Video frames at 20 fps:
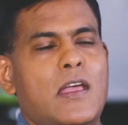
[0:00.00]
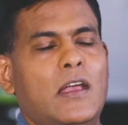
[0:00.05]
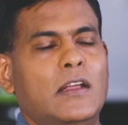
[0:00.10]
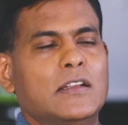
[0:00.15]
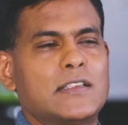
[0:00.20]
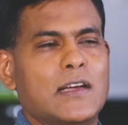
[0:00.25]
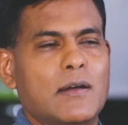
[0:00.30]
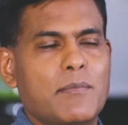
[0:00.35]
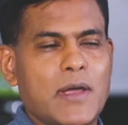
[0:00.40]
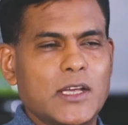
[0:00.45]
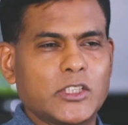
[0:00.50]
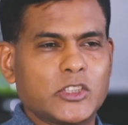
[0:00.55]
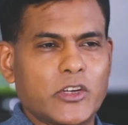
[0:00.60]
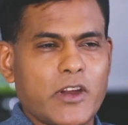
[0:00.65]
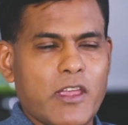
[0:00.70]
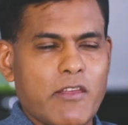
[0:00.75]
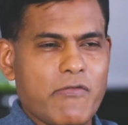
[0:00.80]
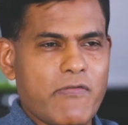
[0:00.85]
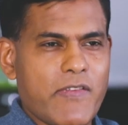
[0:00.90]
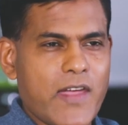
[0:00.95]
In some measure,
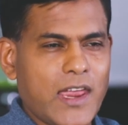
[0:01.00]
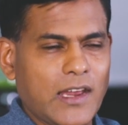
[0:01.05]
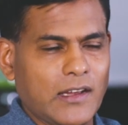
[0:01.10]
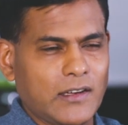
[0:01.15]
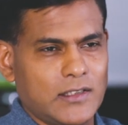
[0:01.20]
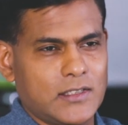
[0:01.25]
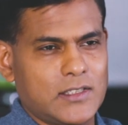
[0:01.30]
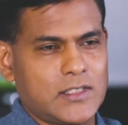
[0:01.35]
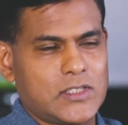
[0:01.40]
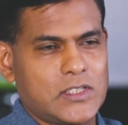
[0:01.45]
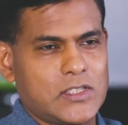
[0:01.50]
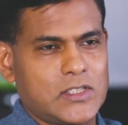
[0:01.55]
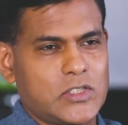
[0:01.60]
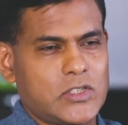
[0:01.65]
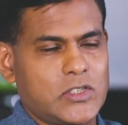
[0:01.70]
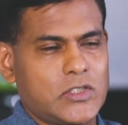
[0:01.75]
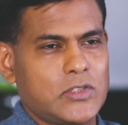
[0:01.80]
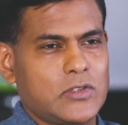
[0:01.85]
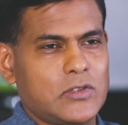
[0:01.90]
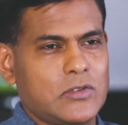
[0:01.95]
he failed
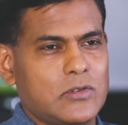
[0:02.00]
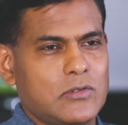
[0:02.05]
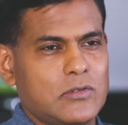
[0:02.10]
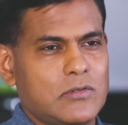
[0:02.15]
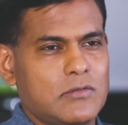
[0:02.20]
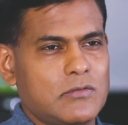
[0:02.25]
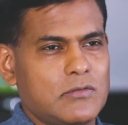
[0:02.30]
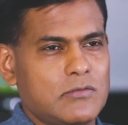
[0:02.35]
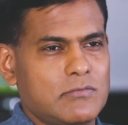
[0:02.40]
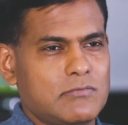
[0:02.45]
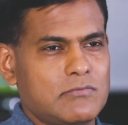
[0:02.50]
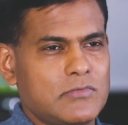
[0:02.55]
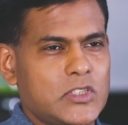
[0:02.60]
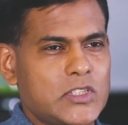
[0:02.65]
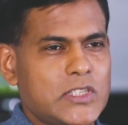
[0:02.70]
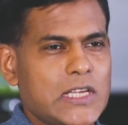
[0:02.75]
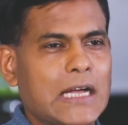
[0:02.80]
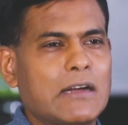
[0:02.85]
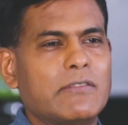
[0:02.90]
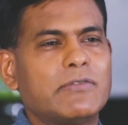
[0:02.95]
to
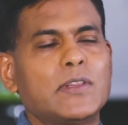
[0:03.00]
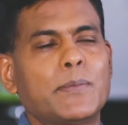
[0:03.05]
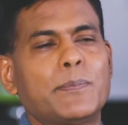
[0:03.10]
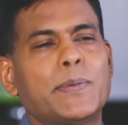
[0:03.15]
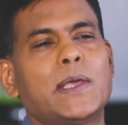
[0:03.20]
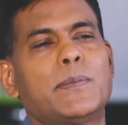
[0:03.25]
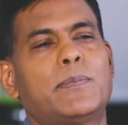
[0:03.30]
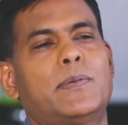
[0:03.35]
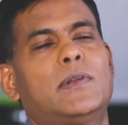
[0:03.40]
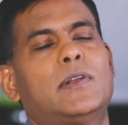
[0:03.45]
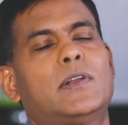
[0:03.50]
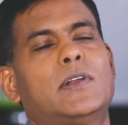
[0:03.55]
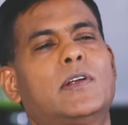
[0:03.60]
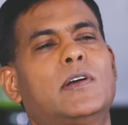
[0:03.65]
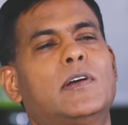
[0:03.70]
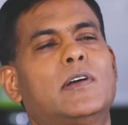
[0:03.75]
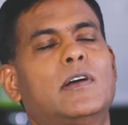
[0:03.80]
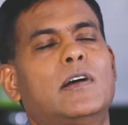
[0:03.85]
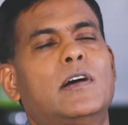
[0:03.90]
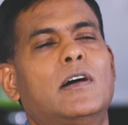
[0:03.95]
serve the people
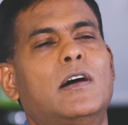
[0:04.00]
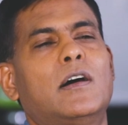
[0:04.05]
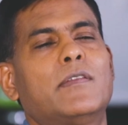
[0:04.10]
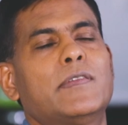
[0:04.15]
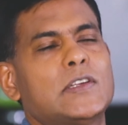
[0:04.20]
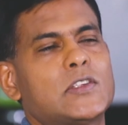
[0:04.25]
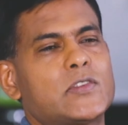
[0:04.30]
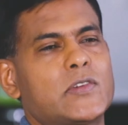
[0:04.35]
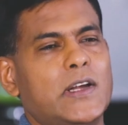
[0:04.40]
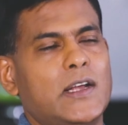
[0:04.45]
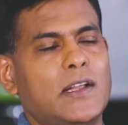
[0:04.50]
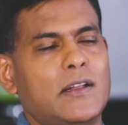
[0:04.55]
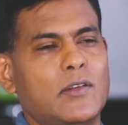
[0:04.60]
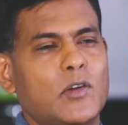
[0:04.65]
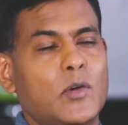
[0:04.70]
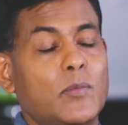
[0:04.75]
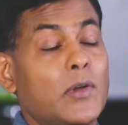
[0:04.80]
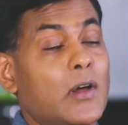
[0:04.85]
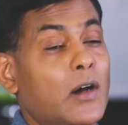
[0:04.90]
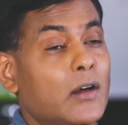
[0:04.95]
of Israel,
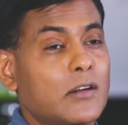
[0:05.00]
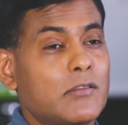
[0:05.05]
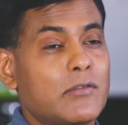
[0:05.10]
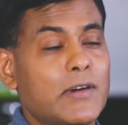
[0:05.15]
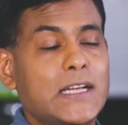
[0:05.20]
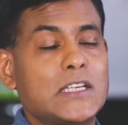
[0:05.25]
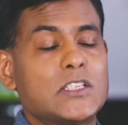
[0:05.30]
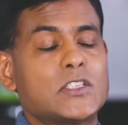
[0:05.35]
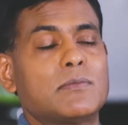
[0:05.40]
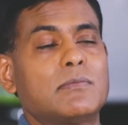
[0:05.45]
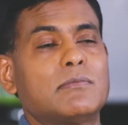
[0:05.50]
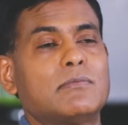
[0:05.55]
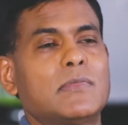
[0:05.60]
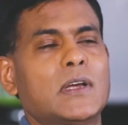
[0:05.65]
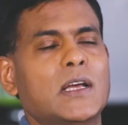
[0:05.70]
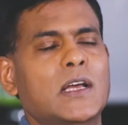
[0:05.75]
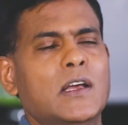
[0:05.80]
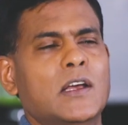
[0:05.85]
whom God had raised him